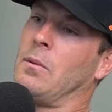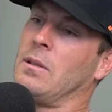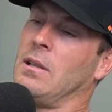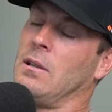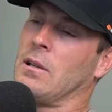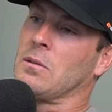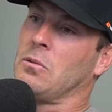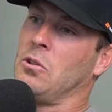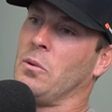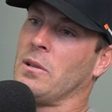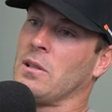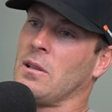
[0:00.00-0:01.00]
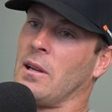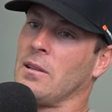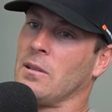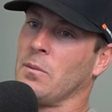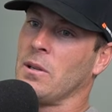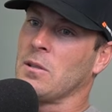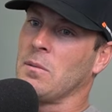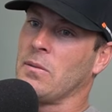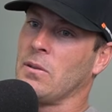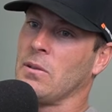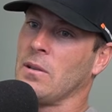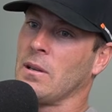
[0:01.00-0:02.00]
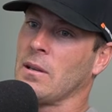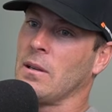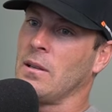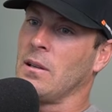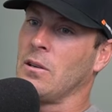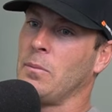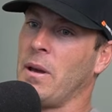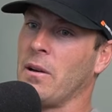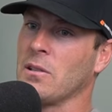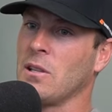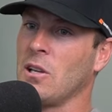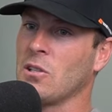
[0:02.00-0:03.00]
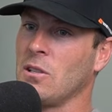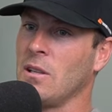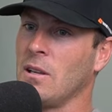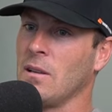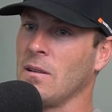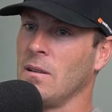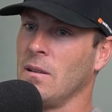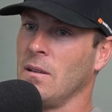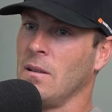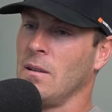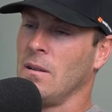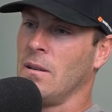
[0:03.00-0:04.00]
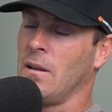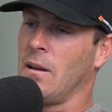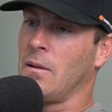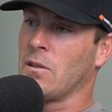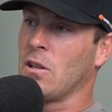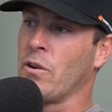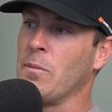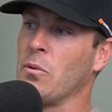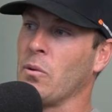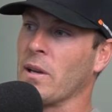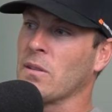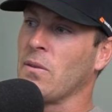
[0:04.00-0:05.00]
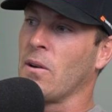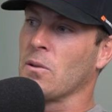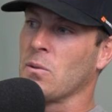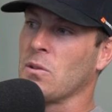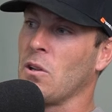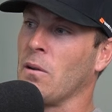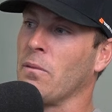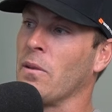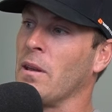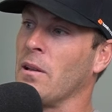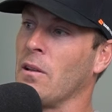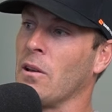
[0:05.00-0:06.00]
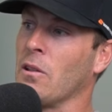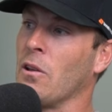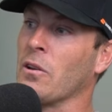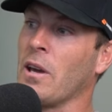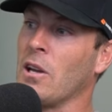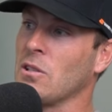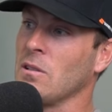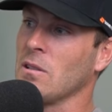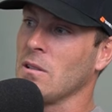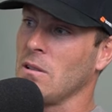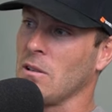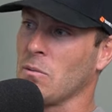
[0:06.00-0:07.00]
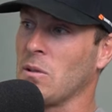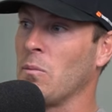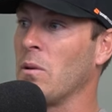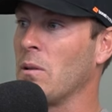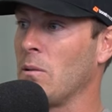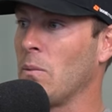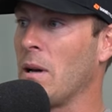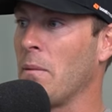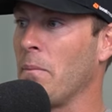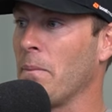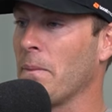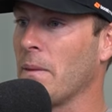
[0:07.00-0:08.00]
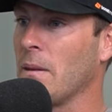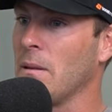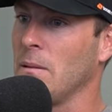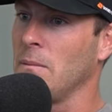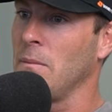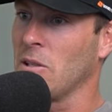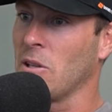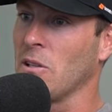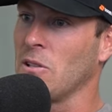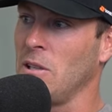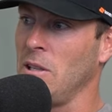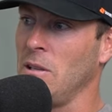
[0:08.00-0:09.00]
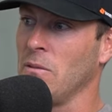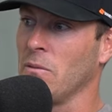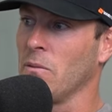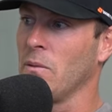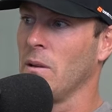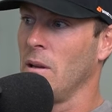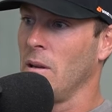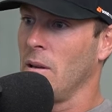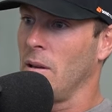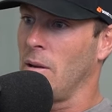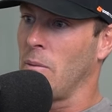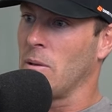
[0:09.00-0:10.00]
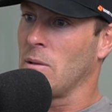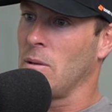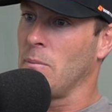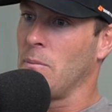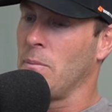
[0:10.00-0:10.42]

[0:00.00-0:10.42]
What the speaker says: we did like some cool ones in London once before, like at the old power station there. So the Red Bull X Fighters was known for their locations. Like we said, we went to Mexico City, and went to